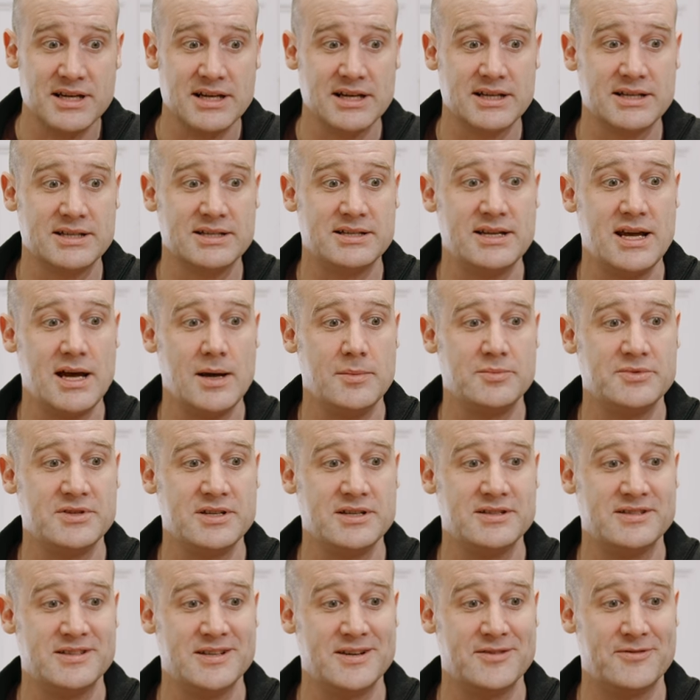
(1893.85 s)
except
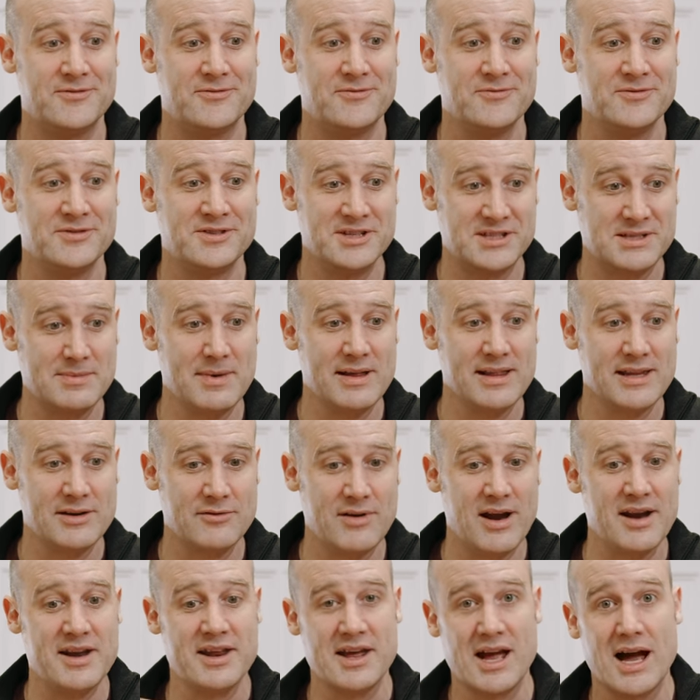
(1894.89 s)
instead of systematically
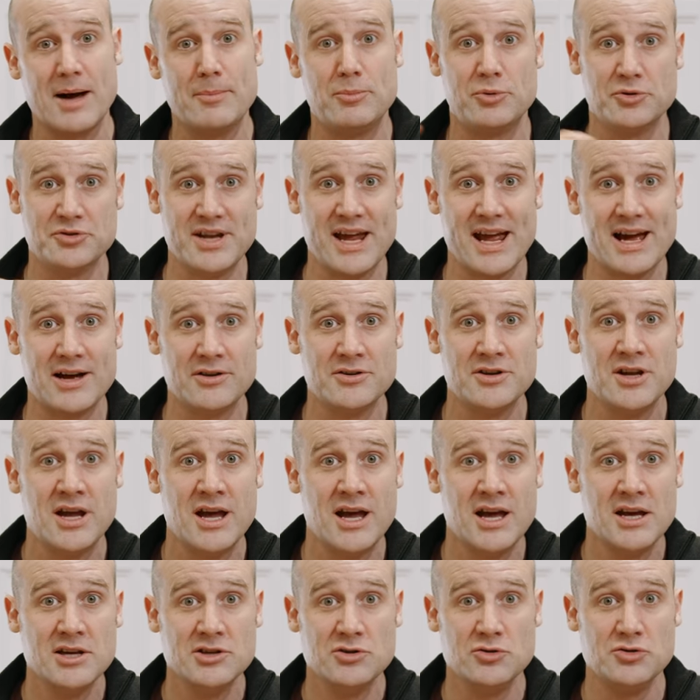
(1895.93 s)
rounding up or down,
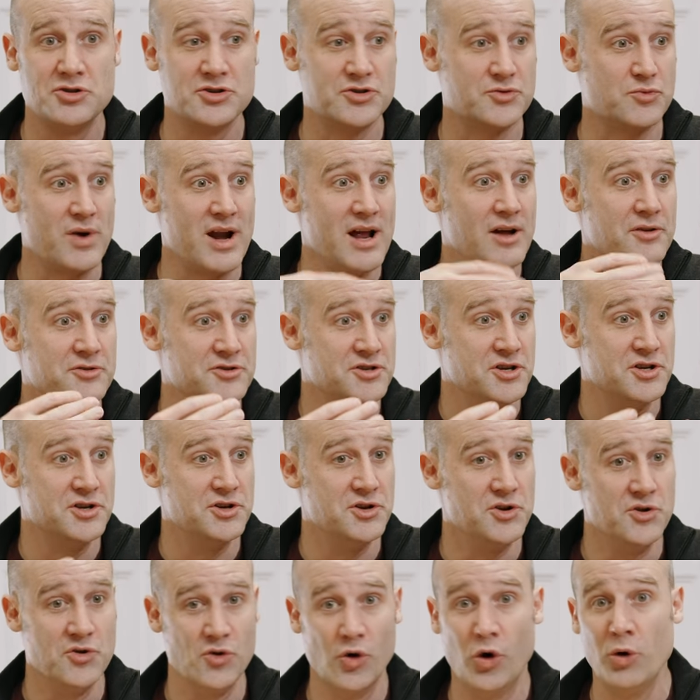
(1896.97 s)
you just round
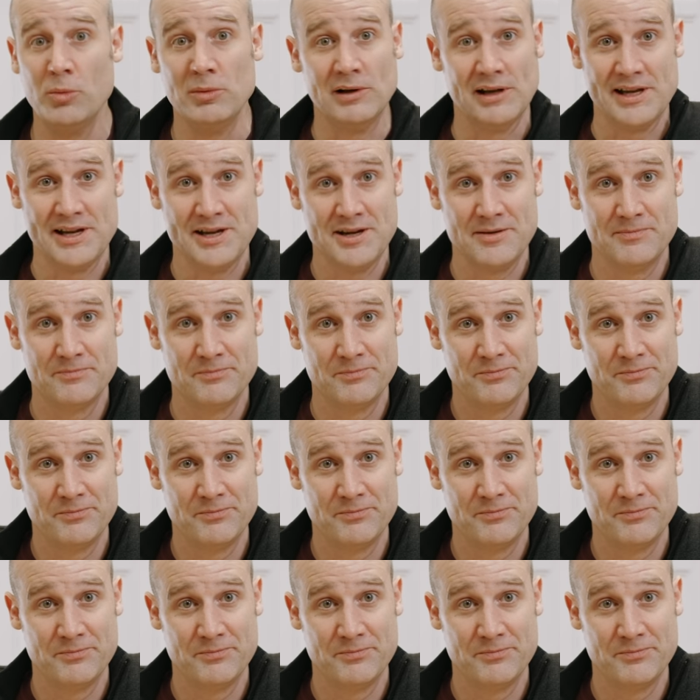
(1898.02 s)
normally.